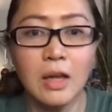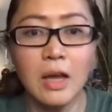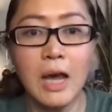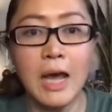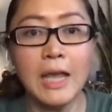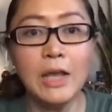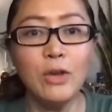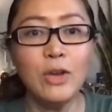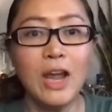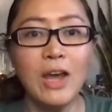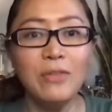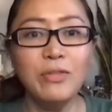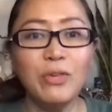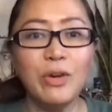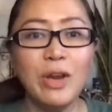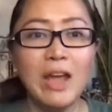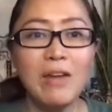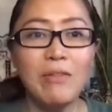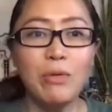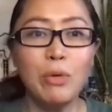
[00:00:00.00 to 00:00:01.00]
Hi, good
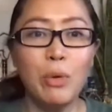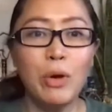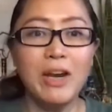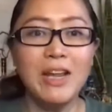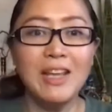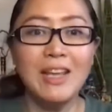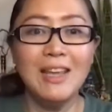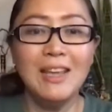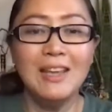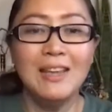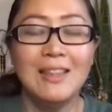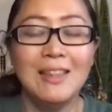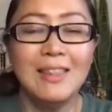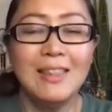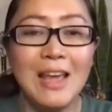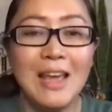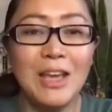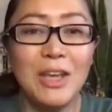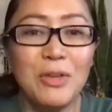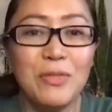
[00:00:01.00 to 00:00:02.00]
afternoon, everybody.
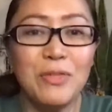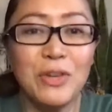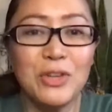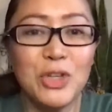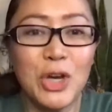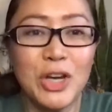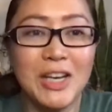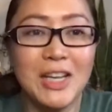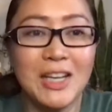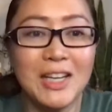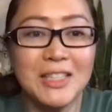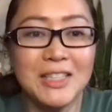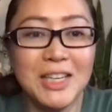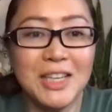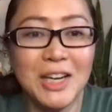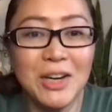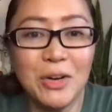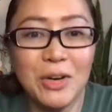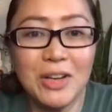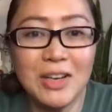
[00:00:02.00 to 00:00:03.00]
Thank you for joining us
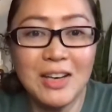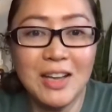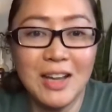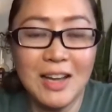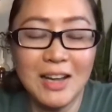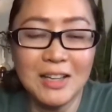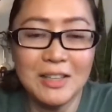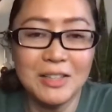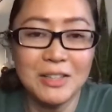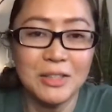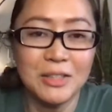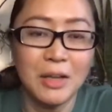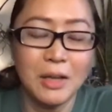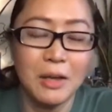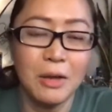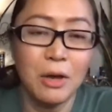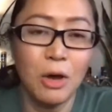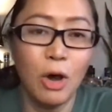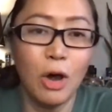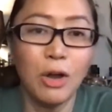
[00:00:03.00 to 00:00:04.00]
here
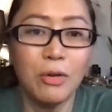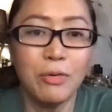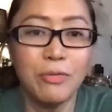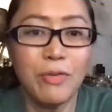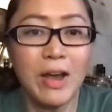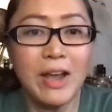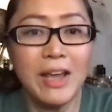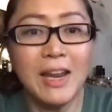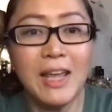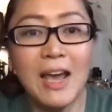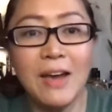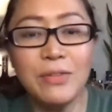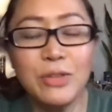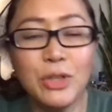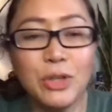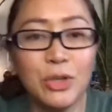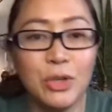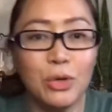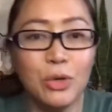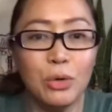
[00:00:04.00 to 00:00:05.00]
on a Friday
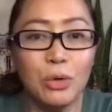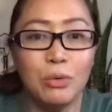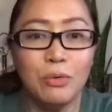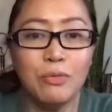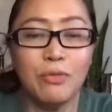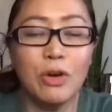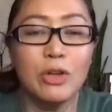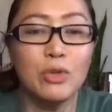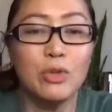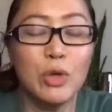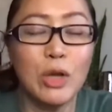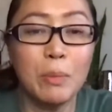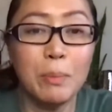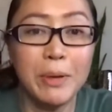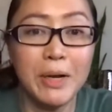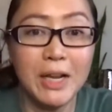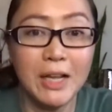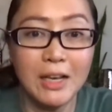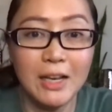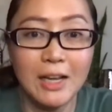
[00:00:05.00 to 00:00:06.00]
afternoon for Drink
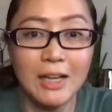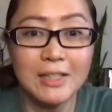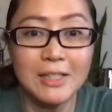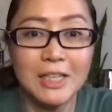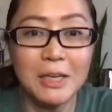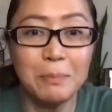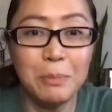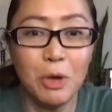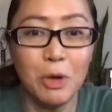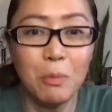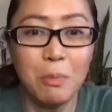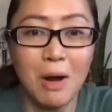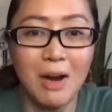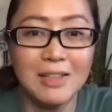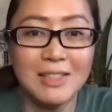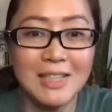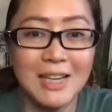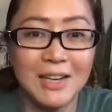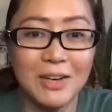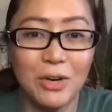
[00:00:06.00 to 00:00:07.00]
Manila Tip Your
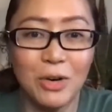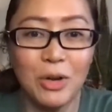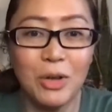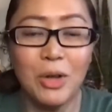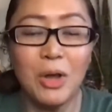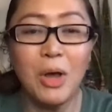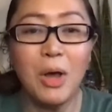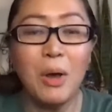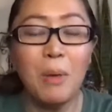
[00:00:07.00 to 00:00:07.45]
Bartender.